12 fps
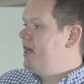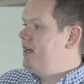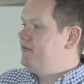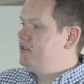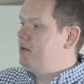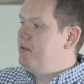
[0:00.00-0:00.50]

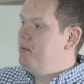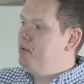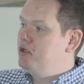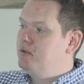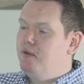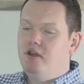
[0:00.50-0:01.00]
if somebody
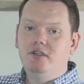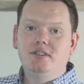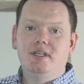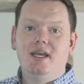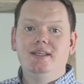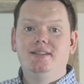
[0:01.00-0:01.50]
books with
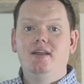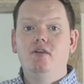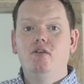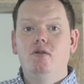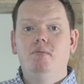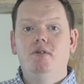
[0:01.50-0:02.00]
us a
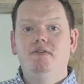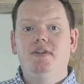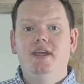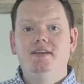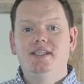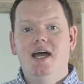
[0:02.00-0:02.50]
certain number of
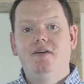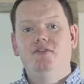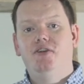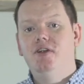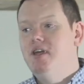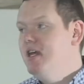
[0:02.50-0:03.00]
days
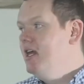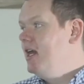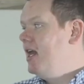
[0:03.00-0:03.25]
after,